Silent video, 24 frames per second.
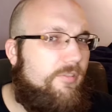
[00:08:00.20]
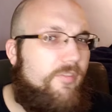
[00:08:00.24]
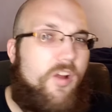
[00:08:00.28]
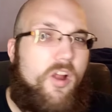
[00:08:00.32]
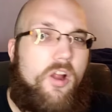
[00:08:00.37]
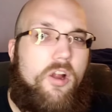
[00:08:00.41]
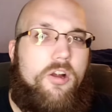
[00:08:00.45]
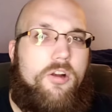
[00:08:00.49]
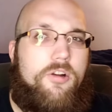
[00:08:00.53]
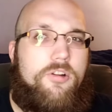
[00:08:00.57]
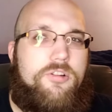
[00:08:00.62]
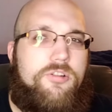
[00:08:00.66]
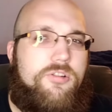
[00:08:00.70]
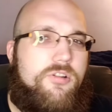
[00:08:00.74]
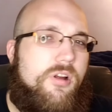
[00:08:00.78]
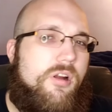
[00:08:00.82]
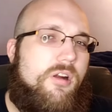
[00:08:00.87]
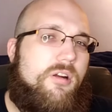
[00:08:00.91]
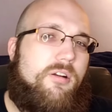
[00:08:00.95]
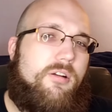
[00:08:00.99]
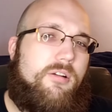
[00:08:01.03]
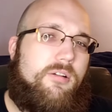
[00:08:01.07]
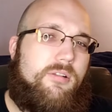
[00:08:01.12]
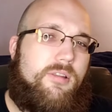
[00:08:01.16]
far
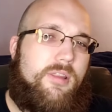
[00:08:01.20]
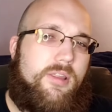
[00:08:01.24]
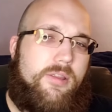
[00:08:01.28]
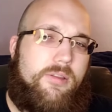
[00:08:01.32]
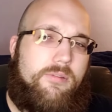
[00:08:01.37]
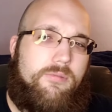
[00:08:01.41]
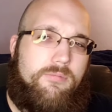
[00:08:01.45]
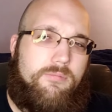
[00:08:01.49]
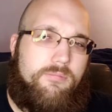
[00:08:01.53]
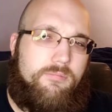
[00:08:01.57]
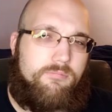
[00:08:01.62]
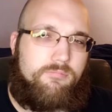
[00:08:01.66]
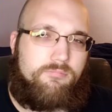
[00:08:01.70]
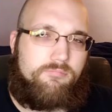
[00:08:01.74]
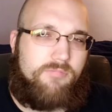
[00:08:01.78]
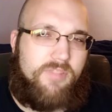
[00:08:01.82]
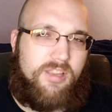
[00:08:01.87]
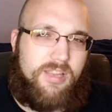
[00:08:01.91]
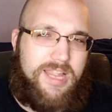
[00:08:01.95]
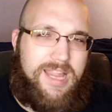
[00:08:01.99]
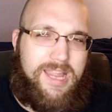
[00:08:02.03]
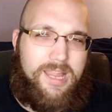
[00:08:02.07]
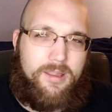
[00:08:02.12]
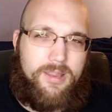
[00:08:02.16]
stronger than
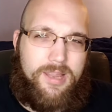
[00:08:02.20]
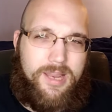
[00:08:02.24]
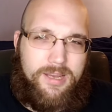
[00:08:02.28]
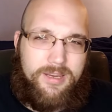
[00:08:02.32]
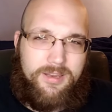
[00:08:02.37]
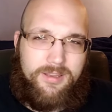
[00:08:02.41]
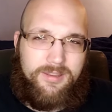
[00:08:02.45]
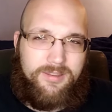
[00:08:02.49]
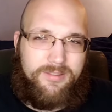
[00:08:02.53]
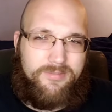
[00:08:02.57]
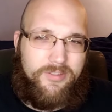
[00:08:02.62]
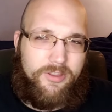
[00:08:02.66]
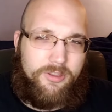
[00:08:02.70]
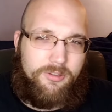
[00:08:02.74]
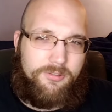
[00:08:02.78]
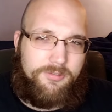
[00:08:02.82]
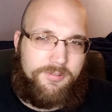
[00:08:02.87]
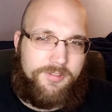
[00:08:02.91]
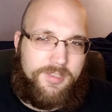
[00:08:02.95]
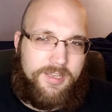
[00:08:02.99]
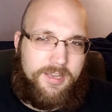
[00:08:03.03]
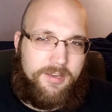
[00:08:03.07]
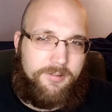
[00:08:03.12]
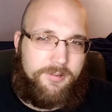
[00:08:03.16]
any of the
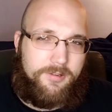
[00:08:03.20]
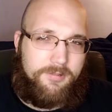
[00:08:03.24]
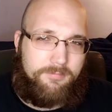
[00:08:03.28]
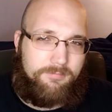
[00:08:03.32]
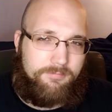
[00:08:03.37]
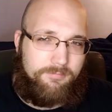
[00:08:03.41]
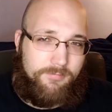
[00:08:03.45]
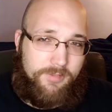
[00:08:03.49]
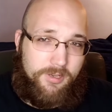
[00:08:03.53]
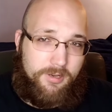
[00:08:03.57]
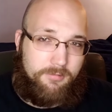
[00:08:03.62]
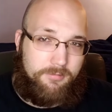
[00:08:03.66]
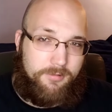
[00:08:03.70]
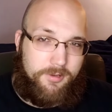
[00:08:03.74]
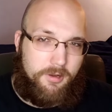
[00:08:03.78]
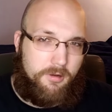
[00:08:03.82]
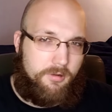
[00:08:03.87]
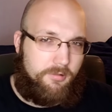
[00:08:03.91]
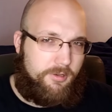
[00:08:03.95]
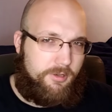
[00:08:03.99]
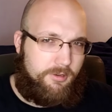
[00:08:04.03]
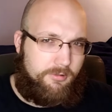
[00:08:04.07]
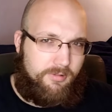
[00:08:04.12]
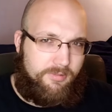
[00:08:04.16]
villains that, you know,
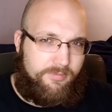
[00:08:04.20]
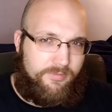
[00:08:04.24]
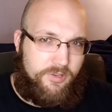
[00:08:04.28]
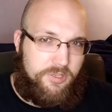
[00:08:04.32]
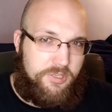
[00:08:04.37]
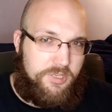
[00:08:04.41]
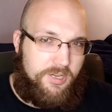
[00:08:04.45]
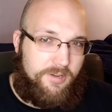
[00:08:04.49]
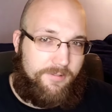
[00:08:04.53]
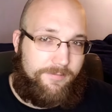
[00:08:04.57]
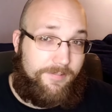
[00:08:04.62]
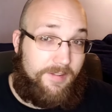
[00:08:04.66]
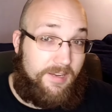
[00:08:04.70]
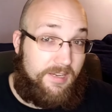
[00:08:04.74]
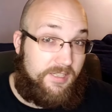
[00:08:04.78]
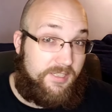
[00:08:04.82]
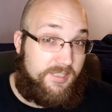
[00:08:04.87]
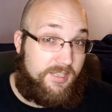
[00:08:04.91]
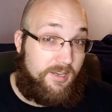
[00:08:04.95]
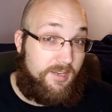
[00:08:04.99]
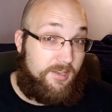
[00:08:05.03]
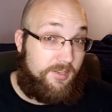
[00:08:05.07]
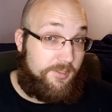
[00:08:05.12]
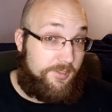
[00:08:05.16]
Goku and Vegeta
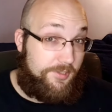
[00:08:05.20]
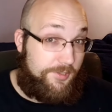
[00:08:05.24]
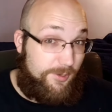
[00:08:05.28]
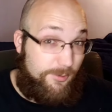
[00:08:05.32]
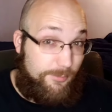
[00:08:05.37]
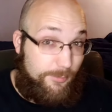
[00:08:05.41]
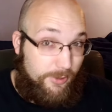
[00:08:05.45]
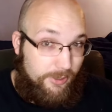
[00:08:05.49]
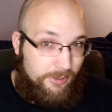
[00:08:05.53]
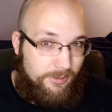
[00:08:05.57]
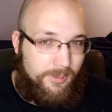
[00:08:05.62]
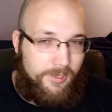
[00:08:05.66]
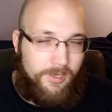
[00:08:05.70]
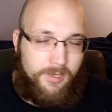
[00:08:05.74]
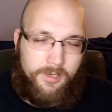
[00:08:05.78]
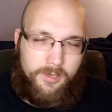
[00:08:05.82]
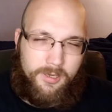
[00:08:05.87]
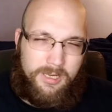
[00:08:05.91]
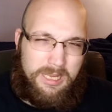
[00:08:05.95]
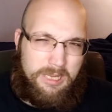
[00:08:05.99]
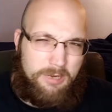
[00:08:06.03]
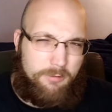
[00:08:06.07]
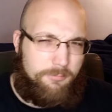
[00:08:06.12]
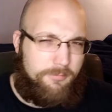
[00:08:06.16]
face in Super.
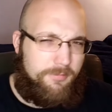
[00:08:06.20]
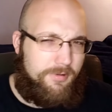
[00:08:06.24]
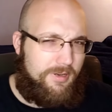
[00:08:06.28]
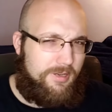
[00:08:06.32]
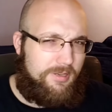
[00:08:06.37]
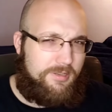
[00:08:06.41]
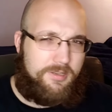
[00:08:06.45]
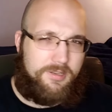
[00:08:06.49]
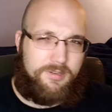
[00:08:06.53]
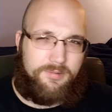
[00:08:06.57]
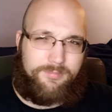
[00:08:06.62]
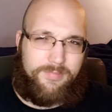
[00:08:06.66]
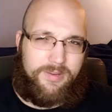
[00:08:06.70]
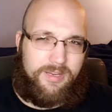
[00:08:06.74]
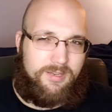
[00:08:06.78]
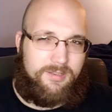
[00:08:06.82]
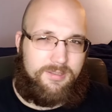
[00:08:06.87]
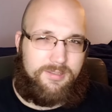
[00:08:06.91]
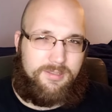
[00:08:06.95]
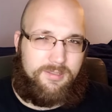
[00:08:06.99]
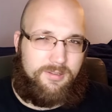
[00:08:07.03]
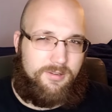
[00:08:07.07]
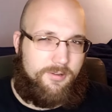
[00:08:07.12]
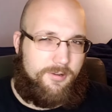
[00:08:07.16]
Which
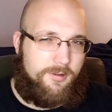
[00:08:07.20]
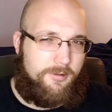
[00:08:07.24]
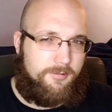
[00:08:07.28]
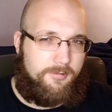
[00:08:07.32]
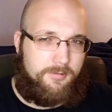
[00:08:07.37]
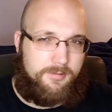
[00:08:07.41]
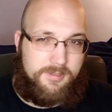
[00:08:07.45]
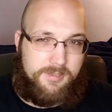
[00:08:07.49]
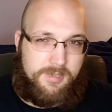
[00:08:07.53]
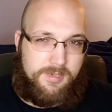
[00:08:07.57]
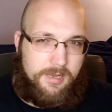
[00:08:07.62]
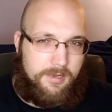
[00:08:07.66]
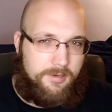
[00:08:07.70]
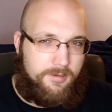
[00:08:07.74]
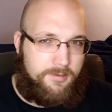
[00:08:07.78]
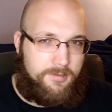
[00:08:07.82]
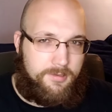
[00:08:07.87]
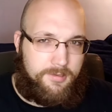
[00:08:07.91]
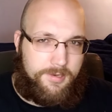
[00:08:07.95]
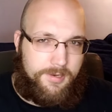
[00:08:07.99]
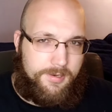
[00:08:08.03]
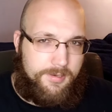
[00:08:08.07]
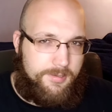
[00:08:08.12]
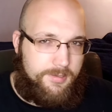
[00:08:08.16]
makes no
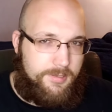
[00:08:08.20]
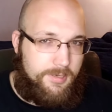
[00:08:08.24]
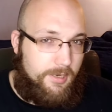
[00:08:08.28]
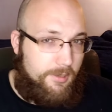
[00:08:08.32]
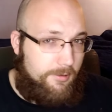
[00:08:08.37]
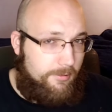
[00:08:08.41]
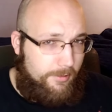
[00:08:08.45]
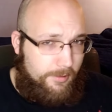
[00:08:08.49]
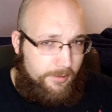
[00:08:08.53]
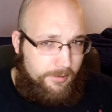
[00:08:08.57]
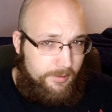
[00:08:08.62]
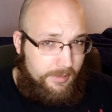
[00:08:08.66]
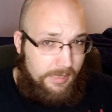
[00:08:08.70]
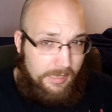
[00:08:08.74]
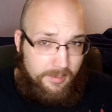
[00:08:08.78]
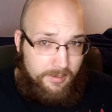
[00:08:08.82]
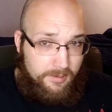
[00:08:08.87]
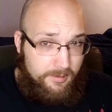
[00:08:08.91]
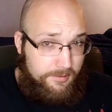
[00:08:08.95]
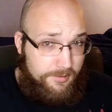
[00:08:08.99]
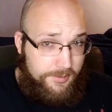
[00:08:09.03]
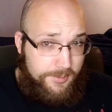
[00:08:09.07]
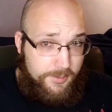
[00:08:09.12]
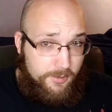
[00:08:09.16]
sense, considering
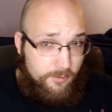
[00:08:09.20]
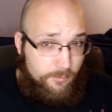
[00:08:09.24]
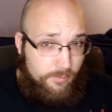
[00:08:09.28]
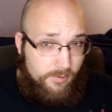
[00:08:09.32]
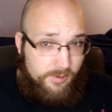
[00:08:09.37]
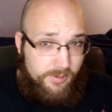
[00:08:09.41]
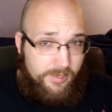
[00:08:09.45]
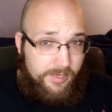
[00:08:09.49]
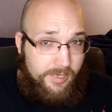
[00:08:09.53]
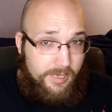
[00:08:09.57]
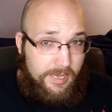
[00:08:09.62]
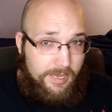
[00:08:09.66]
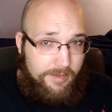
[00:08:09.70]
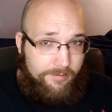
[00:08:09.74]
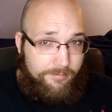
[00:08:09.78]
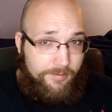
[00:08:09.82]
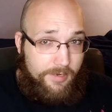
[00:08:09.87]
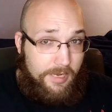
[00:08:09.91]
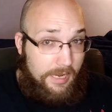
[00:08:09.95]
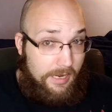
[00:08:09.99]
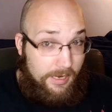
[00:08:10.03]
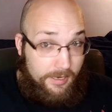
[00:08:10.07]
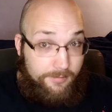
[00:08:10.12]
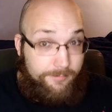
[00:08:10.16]
that in Super they have
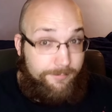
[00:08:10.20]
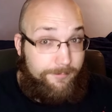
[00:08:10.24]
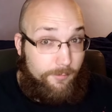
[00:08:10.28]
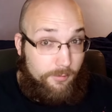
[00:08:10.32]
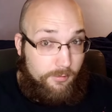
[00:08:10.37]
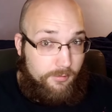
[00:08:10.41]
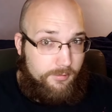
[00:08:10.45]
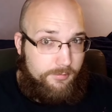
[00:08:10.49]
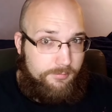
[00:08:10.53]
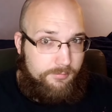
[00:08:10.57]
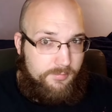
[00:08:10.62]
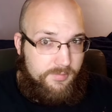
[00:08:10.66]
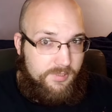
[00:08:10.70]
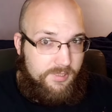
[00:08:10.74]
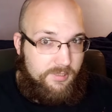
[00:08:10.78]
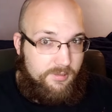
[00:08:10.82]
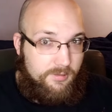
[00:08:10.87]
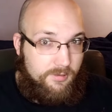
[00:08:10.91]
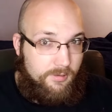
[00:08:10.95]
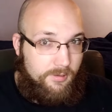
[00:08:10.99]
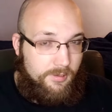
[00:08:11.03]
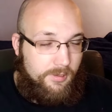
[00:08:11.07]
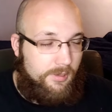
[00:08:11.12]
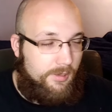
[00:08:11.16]
God
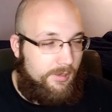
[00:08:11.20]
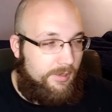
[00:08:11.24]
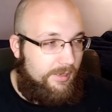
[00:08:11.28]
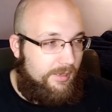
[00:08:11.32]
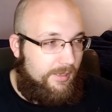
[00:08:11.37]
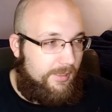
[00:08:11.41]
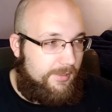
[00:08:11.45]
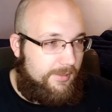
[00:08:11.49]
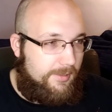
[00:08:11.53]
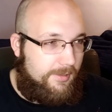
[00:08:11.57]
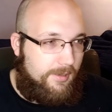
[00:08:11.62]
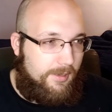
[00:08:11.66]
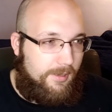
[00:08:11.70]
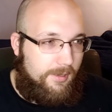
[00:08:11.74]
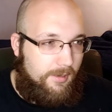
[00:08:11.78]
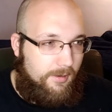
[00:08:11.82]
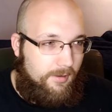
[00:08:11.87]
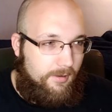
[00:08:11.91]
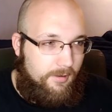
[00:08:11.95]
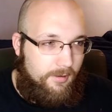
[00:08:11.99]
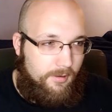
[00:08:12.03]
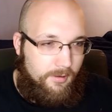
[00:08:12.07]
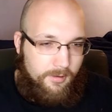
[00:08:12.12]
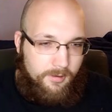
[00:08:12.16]
forms. It's like
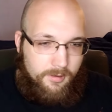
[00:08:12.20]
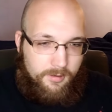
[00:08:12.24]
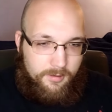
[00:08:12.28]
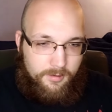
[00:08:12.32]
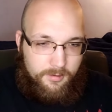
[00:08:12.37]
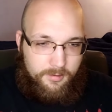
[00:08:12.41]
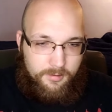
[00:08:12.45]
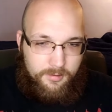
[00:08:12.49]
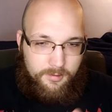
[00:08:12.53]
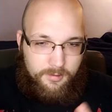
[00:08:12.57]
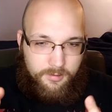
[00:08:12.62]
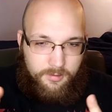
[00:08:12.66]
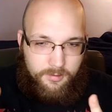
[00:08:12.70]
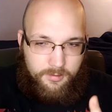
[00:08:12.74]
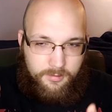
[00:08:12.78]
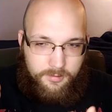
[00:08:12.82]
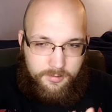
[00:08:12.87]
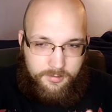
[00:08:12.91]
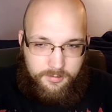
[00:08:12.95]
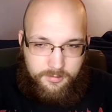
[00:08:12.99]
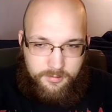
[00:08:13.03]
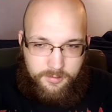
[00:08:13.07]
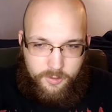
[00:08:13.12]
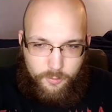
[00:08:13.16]

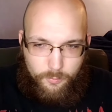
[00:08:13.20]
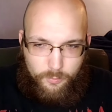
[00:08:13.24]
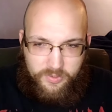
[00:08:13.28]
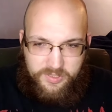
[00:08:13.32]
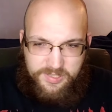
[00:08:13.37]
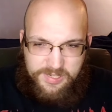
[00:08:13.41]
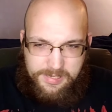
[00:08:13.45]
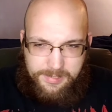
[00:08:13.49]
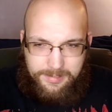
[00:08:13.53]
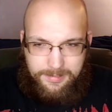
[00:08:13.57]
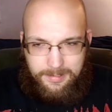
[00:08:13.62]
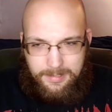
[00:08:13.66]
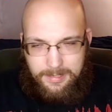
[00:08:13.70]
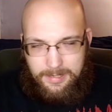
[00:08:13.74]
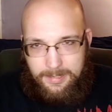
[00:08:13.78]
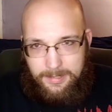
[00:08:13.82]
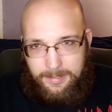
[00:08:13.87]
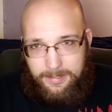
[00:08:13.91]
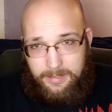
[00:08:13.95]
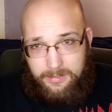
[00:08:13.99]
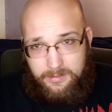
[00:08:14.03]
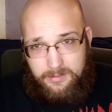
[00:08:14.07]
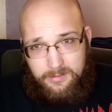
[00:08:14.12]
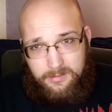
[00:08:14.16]
Super Saiyan
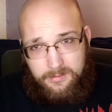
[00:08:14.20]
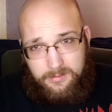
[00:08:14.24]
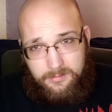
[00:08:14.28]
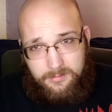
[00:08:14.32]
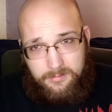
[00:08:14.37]
God,